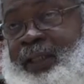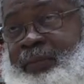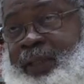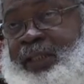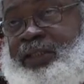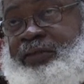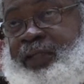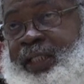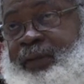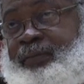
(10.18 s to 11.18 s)
the
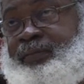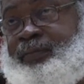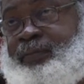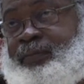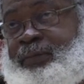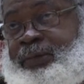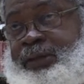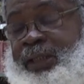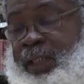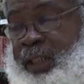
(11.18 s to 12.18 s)
ministry
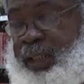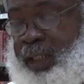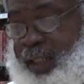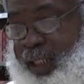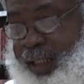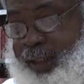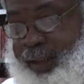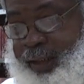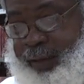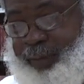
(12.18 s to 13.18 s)

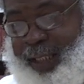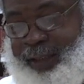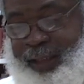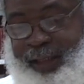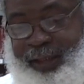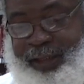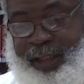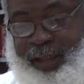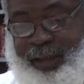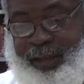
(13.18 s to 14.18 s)
and the particular
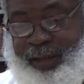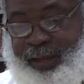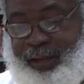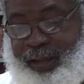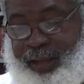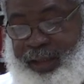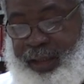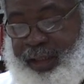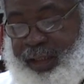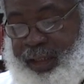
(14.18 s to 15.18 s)
church
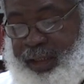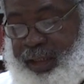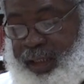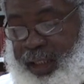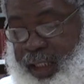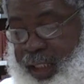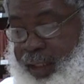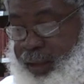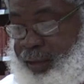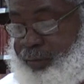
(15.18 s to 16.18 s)

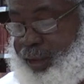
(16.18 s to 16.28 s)
uh, in